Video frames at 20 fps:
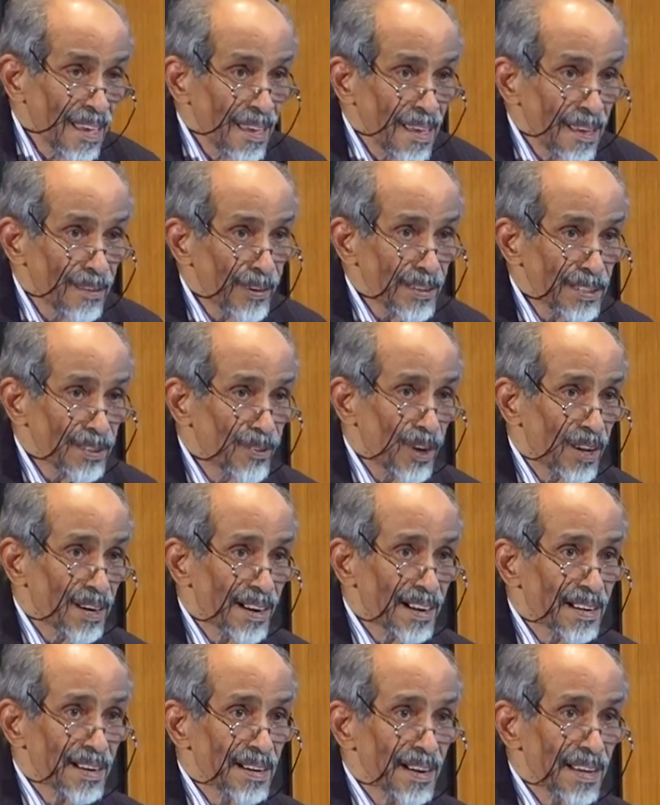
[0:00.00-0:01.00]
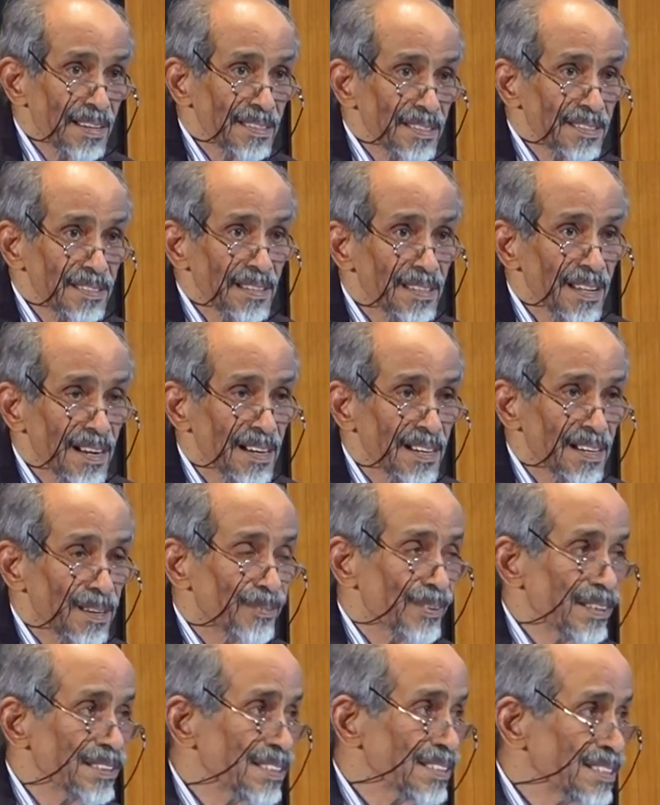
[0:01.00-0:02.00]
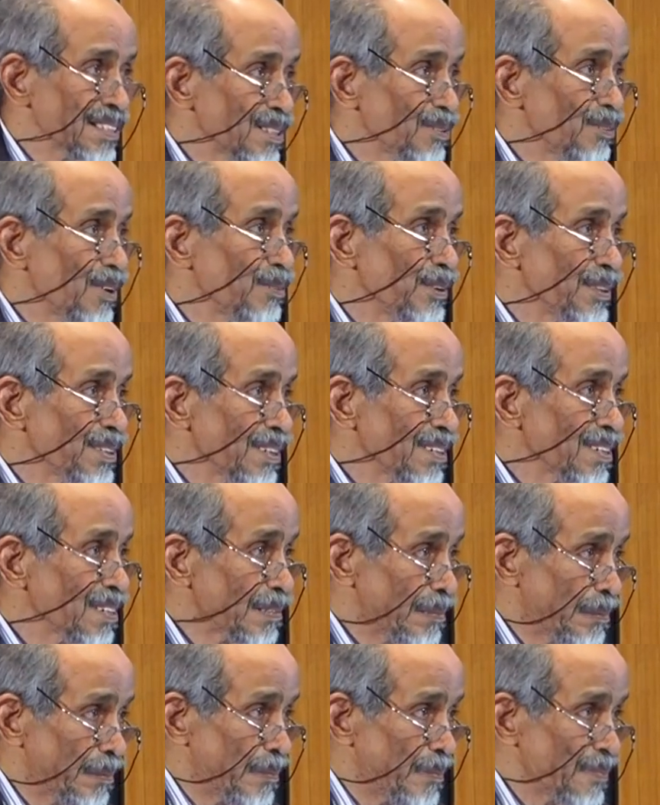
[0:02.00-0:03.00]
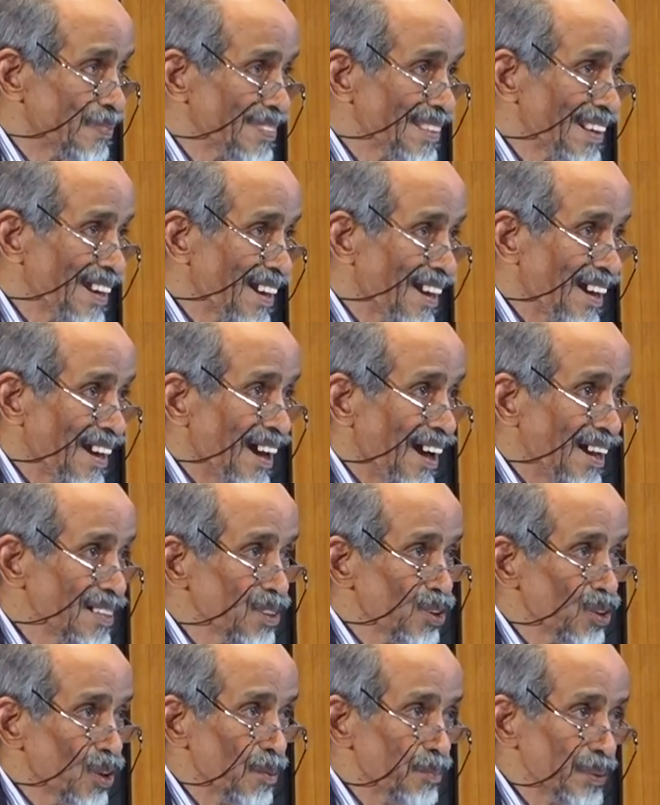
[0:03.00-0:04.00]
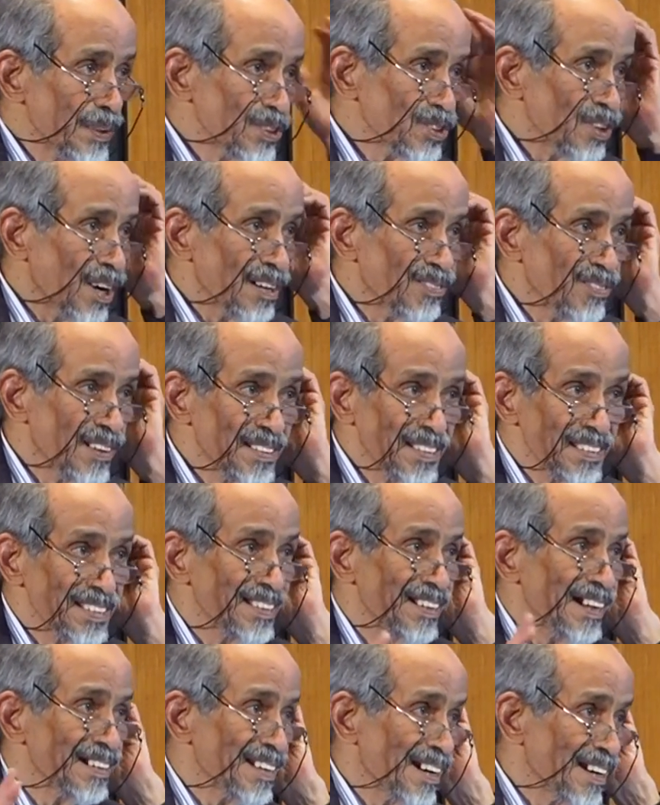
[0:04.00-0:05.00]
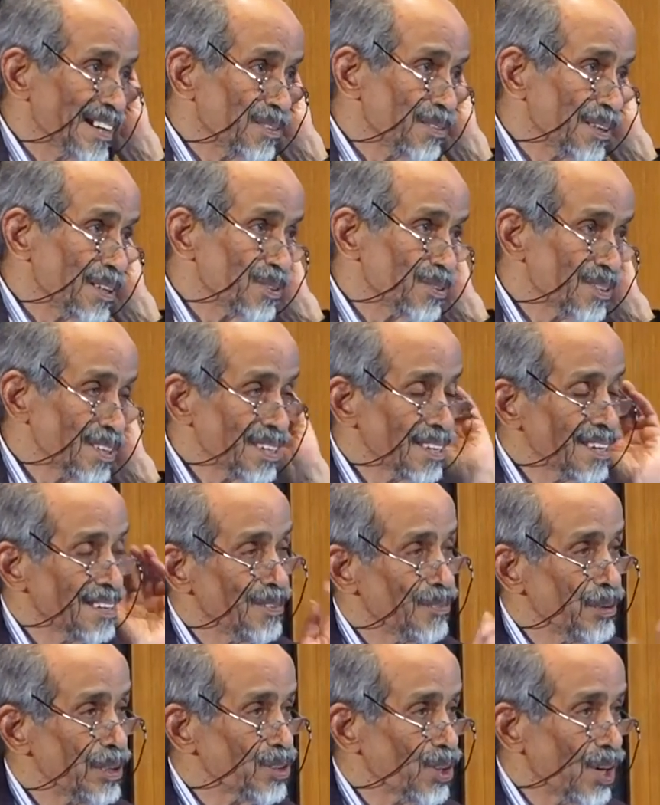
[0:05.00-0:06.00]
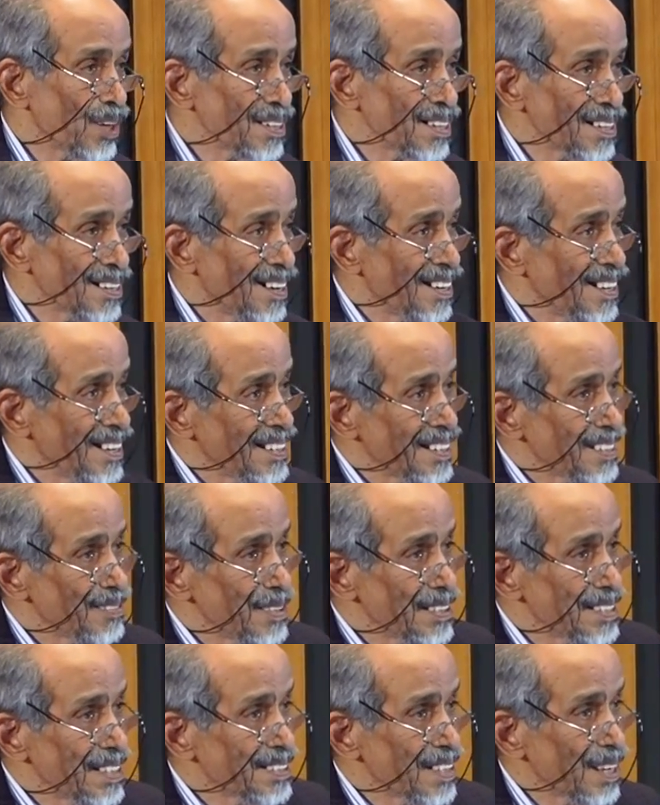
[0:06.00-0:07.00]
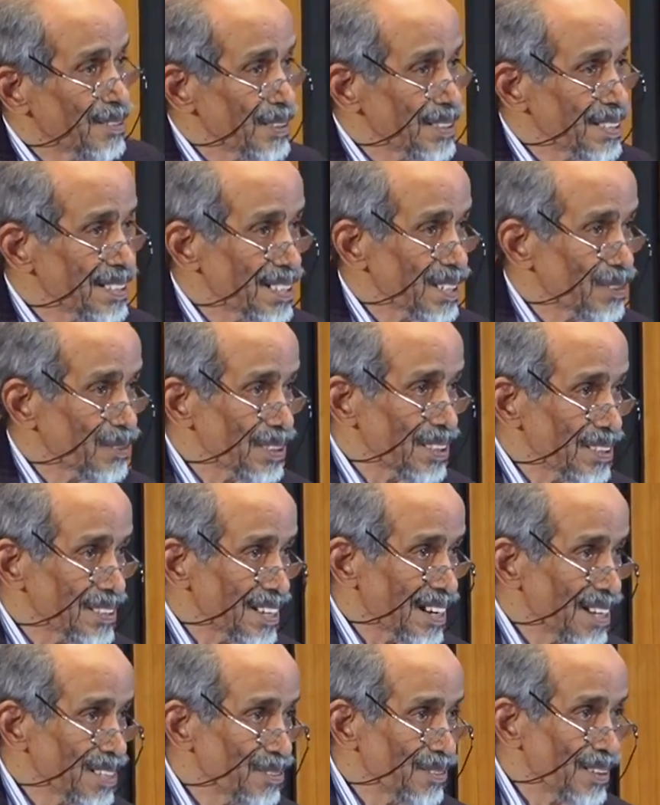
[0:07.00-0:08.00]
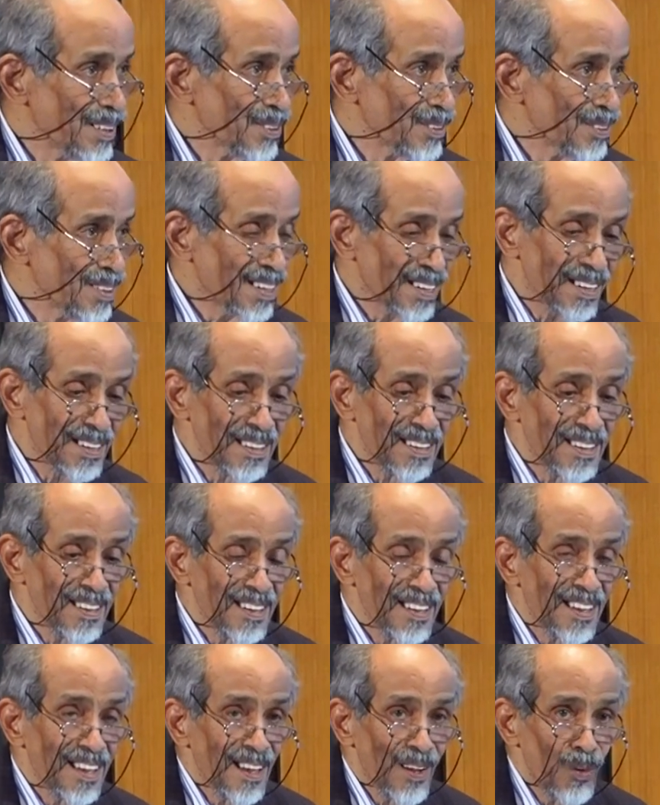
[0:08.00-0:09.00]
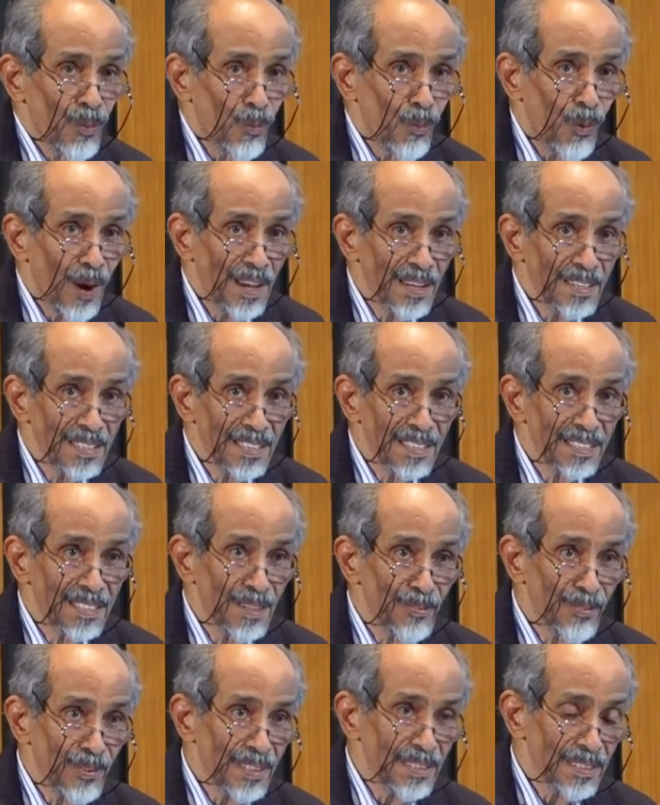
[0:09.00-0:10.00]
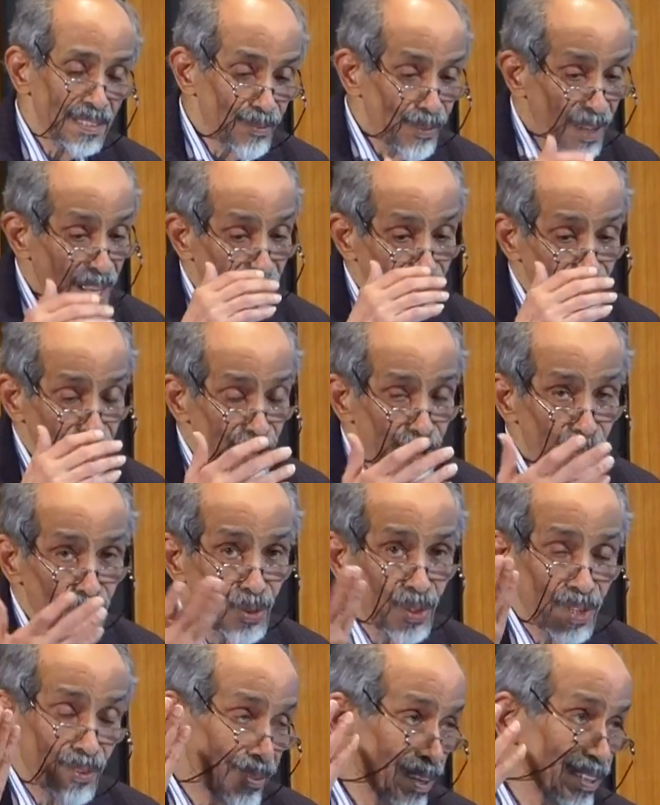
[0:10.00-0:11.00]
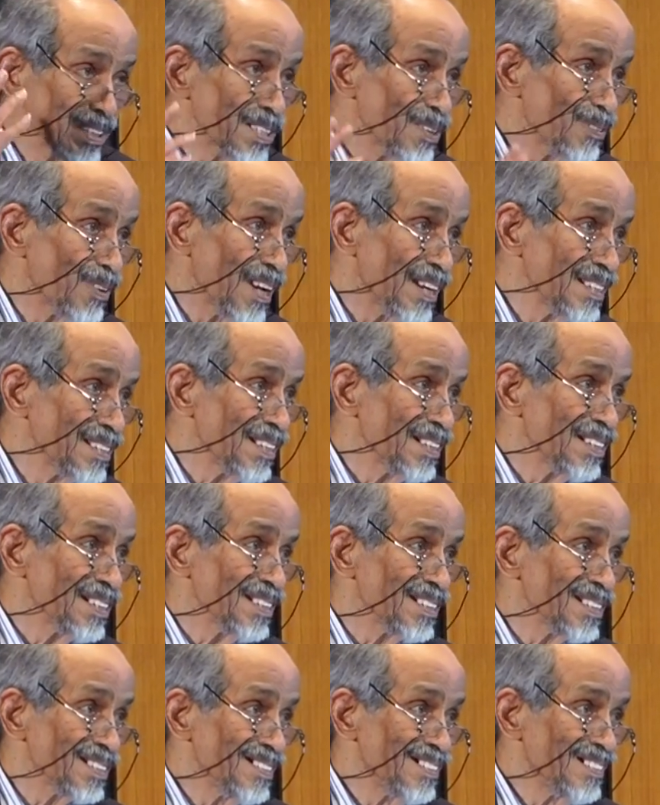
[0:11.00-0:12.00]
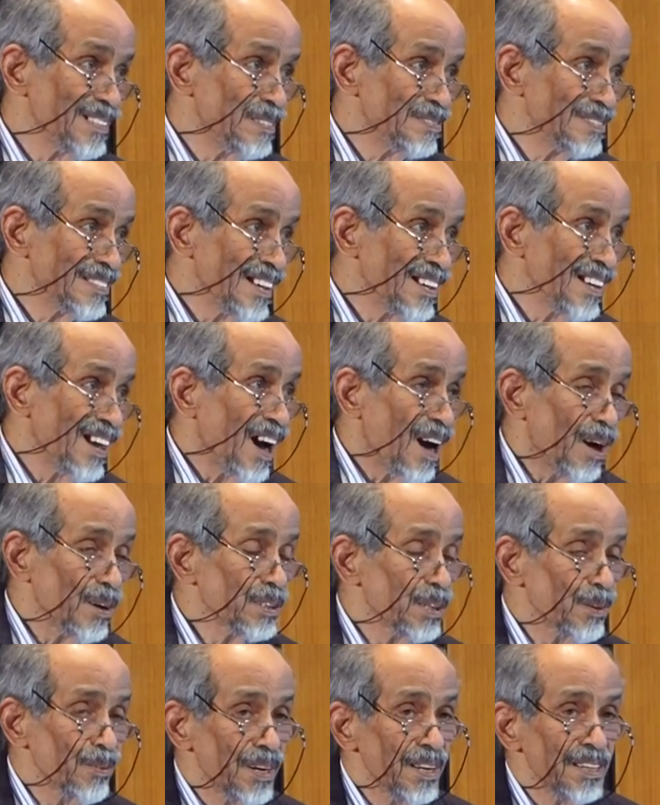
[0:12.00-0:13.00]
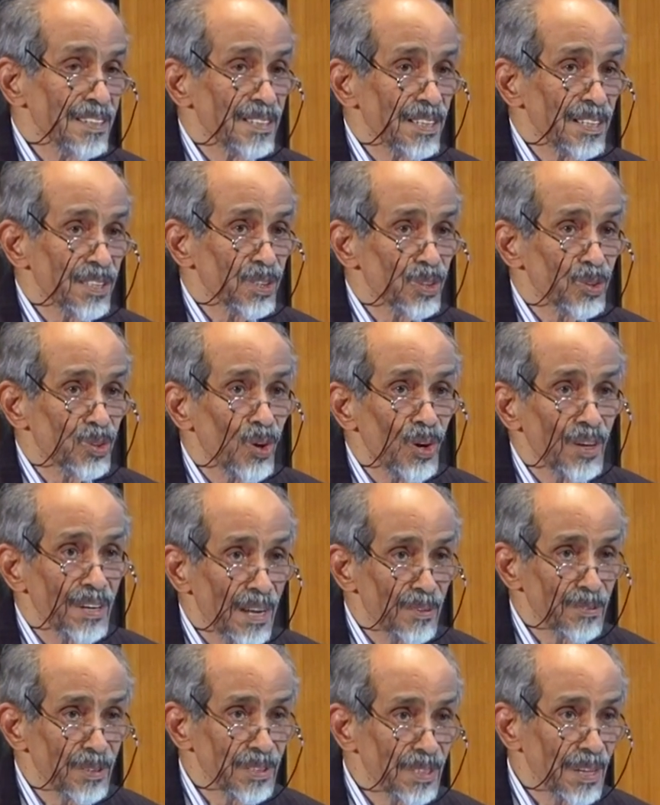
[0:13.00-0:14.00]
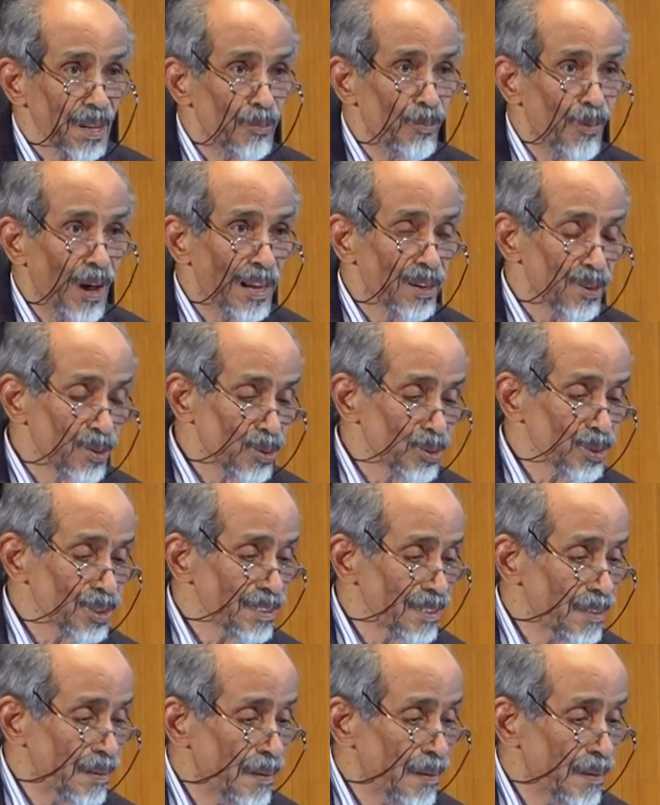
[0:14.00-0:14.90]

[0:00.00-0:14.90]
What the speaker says: He first of all recognizes that there are differences in the way we think. And the Europeans thought, well, this is not the right way to think. We thought that they were thinking was not the right way to think. Why is this difference? Well, we are two different civilizations. Our civilizations don't have the same values.